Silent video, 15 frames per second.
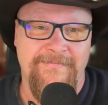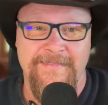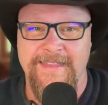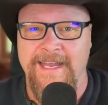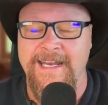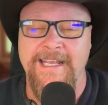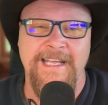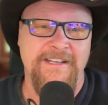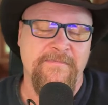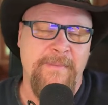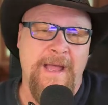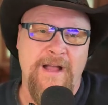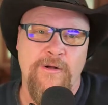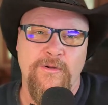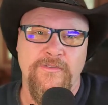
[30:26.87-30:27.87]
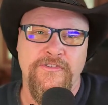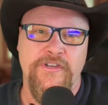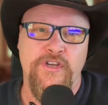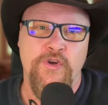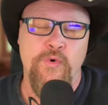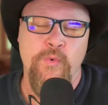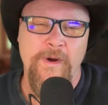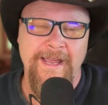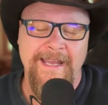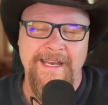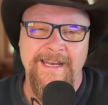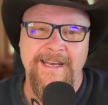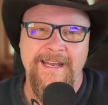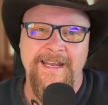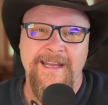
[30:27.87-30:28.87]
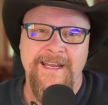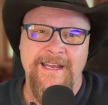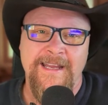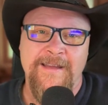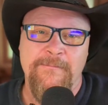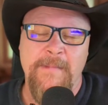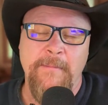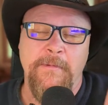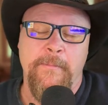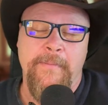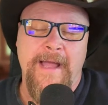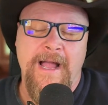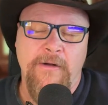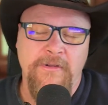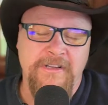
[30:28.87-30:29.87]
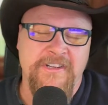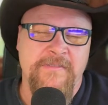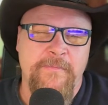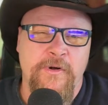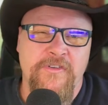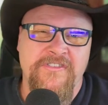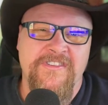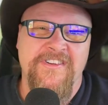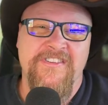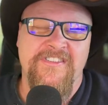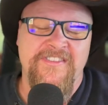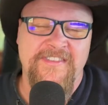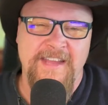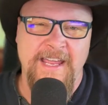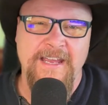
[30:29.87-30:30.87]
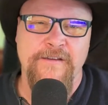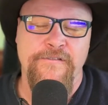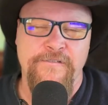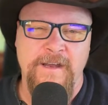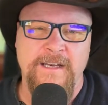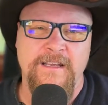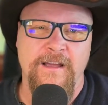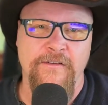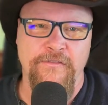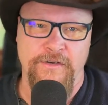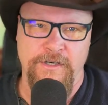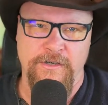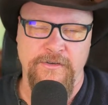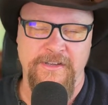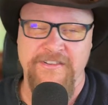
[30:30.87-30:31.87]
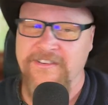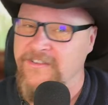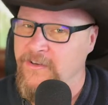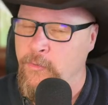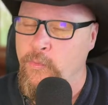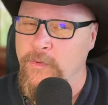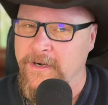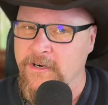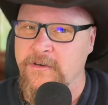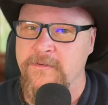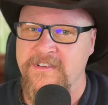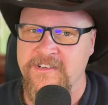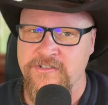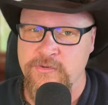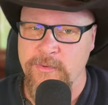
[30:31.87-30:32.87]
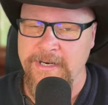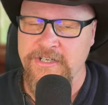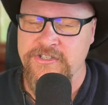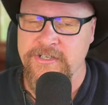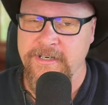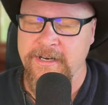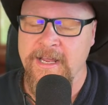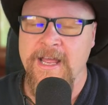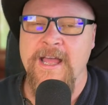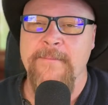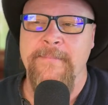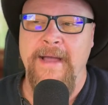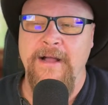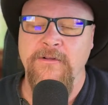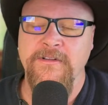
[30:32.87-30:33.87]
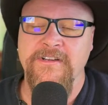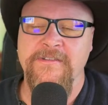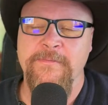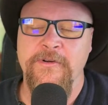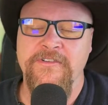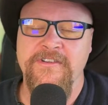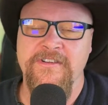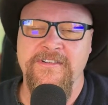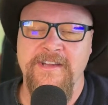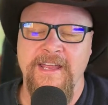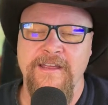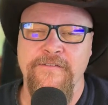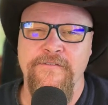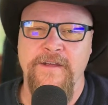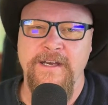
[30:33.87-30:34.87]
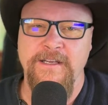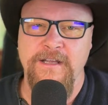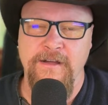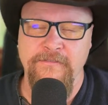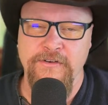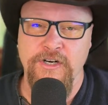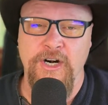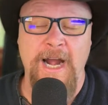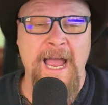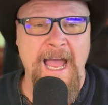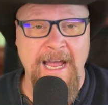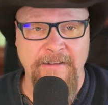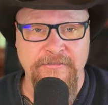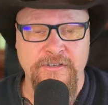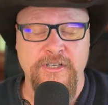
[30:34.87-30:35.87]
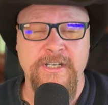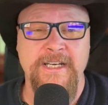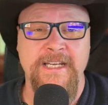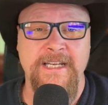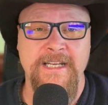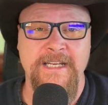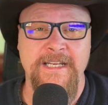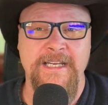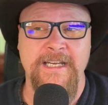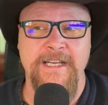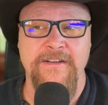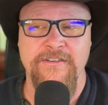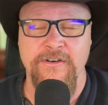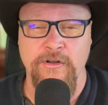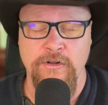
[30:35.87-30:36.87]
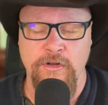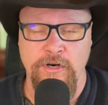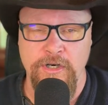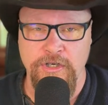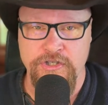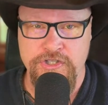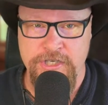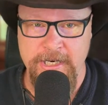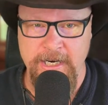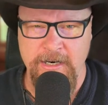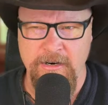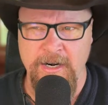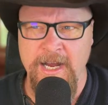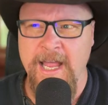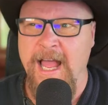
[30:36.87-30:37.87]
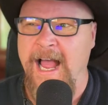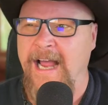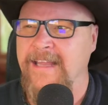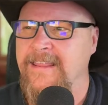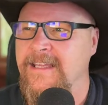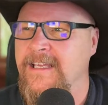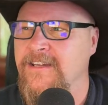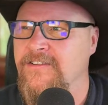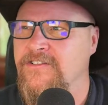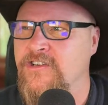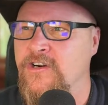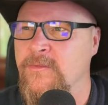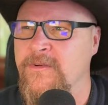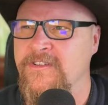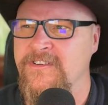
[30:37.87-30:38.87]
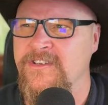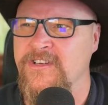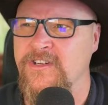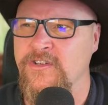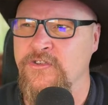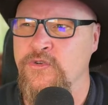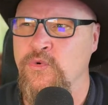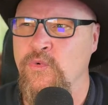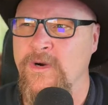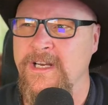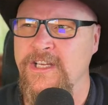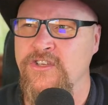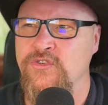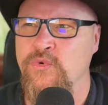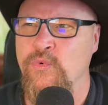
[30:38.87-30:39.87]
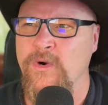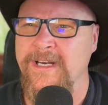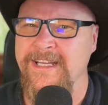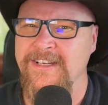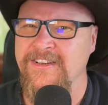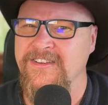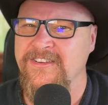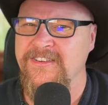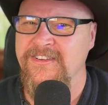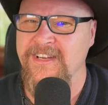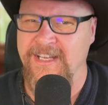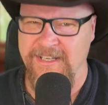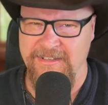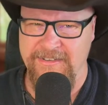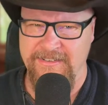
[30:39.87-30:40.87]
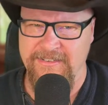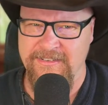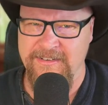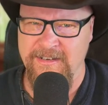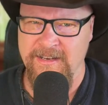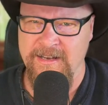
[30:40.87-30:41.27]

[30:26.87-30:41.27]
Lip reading: that he gets Powell to quit. Remember, Powell is supposed to stay a Fed governor. This is a weird situation. Powell is supposed to stay a Fed governor after he is no longer chair. I think his term is until 2026,